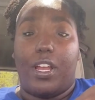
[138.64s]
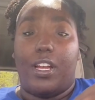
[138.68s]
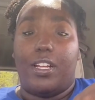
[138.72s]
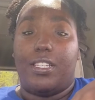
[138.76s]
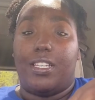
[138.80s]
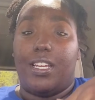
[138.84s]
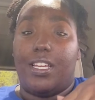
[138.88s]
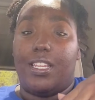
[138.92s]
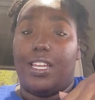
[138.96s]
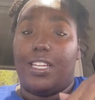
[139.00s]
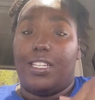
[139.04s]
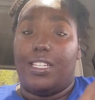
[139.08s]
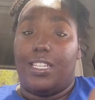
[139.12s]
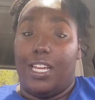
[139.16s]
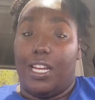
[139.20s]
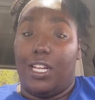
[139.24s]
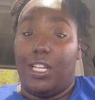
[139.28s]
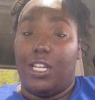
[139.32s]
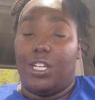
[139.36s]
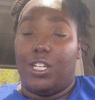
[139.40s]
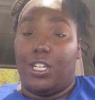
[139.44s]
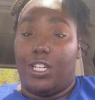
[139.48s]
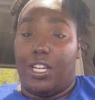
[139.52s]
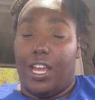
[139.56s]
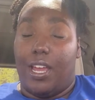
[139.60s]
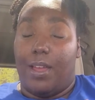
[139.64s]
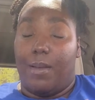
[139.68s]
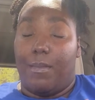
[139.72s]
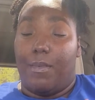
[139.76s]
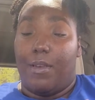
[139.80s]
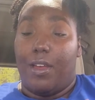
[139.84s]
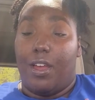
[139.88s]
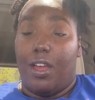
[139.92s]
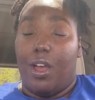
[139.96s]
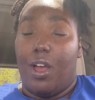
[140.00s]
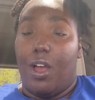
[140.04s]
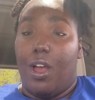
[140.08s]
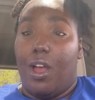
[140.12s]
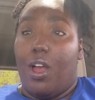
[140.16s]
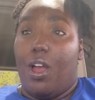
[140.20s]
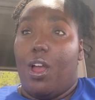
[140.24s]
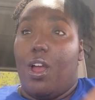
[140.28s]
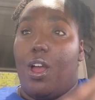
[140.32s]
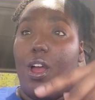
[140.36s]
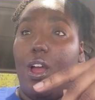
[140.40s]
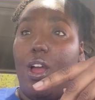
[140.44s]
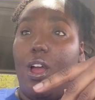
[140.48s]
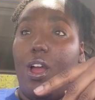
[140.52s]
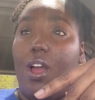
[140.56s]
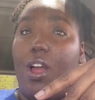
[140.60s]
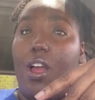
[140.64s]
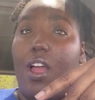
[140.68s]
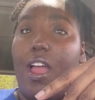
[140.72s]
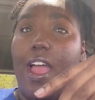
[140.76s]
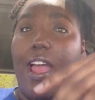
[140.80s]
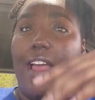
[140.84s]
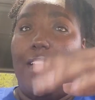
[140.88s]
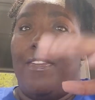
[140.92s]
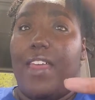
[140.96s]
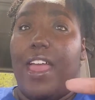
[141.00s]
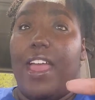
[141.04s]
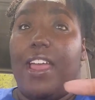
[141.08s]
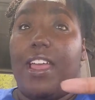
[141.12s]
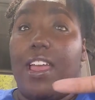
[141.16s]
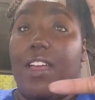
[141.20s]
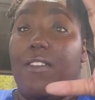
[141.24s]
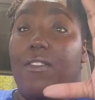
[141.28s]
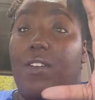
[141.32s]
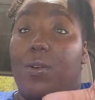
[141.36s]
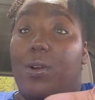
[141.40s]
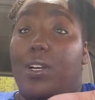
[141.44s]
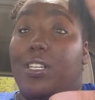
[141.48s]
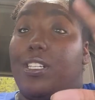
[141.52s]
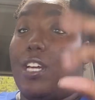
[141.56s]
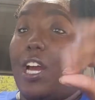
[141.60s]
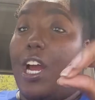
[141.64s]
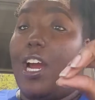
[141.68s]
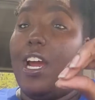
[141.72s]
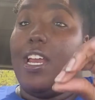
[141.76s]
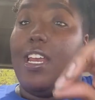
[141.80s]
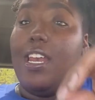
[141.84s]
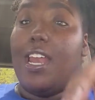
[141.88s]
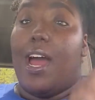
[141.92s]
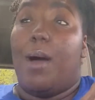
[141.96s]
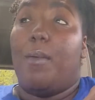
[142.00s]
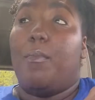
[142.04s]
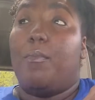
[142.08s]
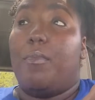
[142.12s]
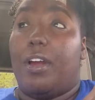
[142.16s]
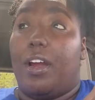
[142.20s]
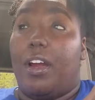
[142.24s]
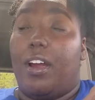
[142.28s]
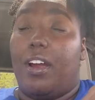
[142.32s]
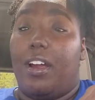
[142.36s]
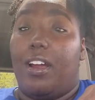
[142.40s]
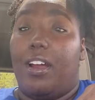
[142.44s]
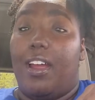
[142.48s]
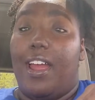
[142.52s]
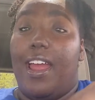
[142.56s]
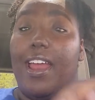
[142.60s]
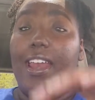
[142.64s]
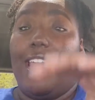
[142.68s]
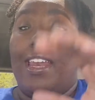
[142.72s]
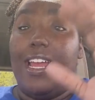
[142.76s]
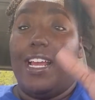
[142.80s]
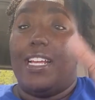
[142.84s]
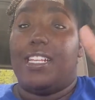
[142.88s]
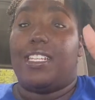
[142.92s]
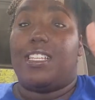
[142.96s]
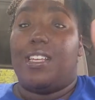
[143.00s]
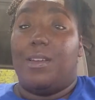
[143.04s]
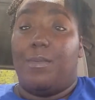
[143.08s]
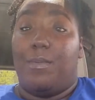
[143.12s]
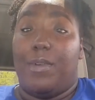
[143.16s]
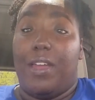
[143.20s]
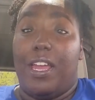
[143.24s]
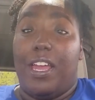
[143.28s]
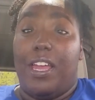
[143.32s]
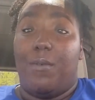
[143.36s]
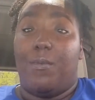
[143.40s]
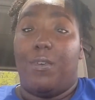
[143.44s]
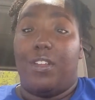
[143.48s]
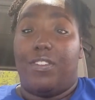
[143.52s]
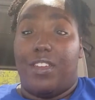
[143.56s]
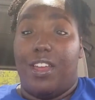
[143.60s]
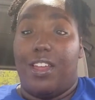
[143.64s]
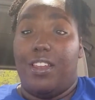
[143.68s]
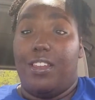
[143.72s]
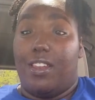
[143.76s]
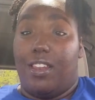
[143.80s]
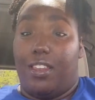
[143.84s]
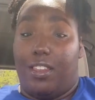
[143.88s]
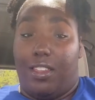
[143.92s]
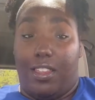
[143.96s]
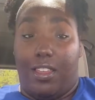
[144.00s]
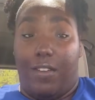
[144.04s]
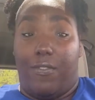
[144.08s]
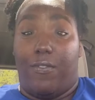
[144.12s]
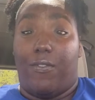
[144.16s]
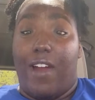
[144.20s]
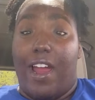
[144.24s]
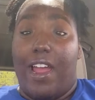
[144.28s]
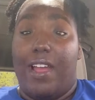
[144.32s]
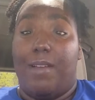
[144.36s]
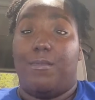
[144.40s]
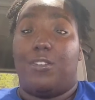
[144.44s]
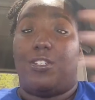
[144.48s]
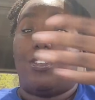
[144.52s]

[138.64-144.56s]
to the dealership and they give you a certain number, it needs to be within the frame.